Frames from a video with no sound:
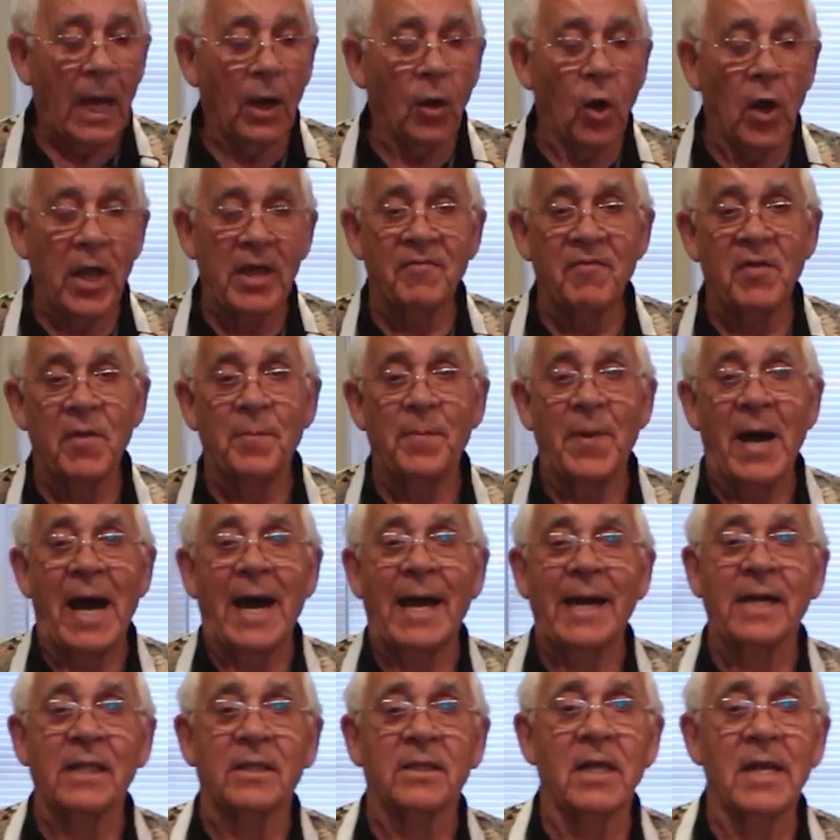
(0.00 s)
Hello
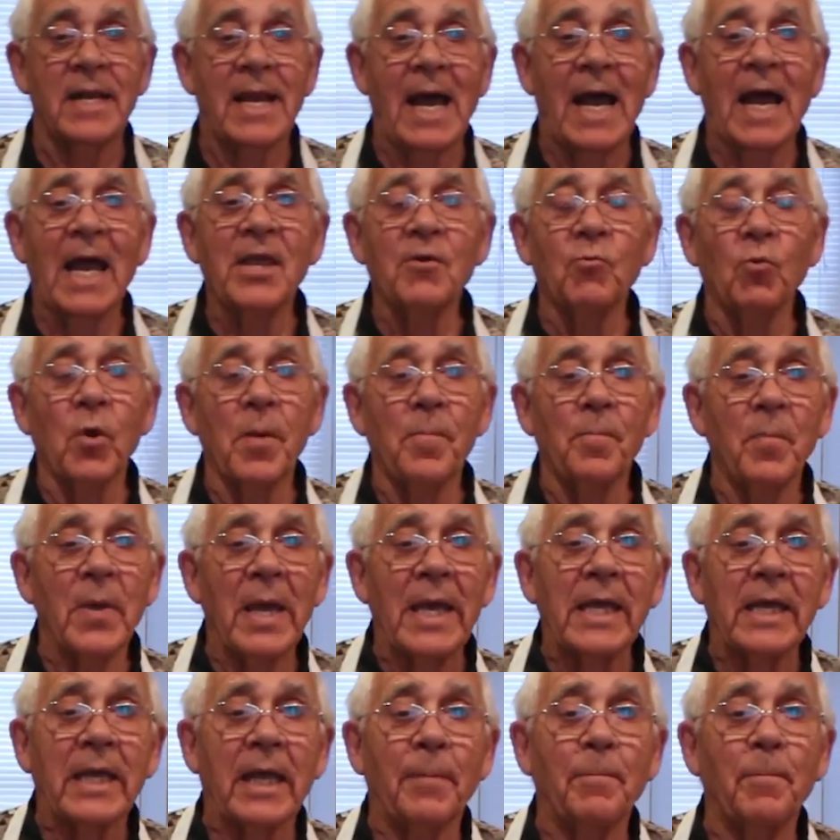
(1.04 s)
everybody, tonight we
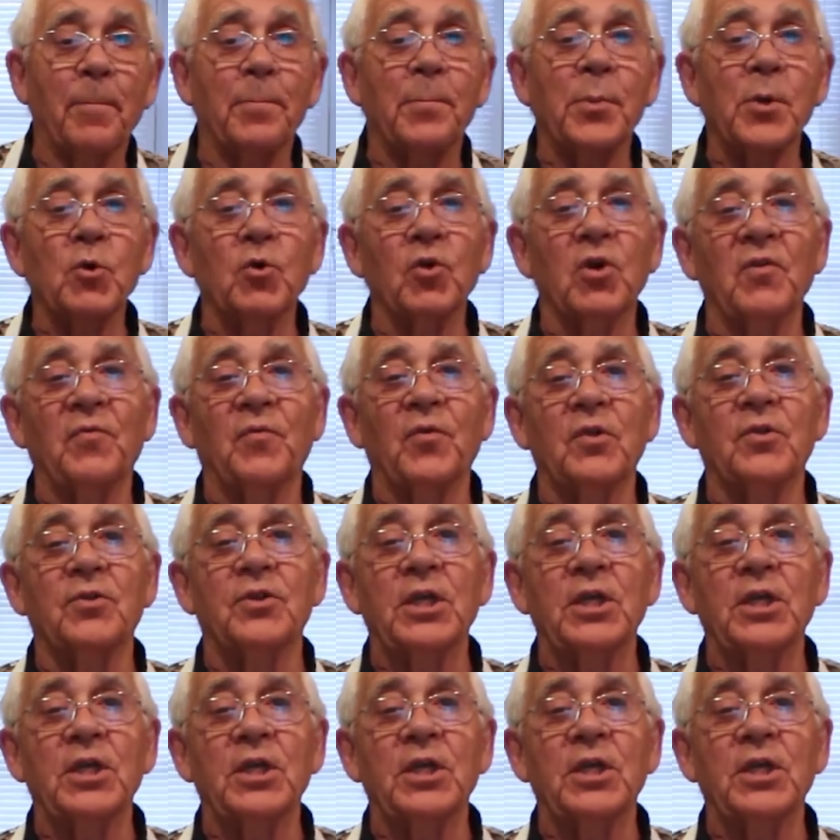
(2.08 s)
make a beautiful